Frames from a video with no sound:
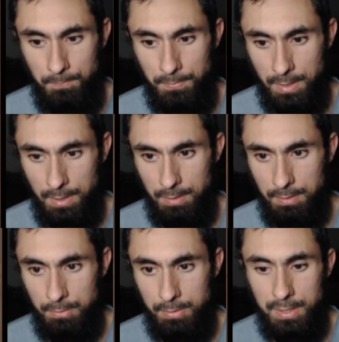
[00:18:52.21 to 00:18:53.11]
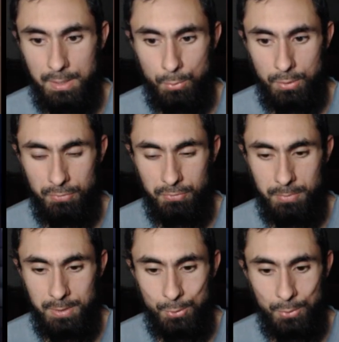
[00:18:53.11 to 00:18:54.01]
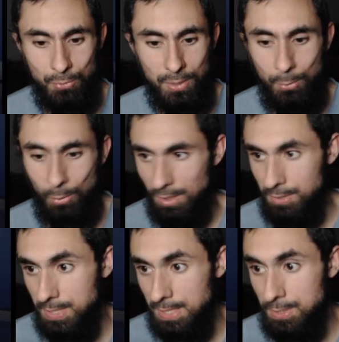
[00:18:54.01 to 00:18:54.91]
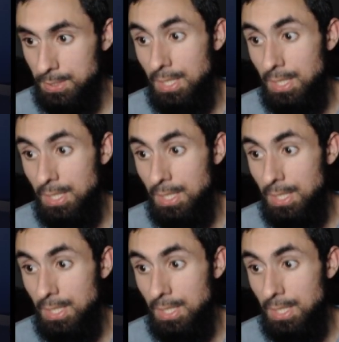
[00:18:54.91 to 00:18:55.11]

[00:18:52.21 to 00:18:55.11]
Arena, we've been doing really well since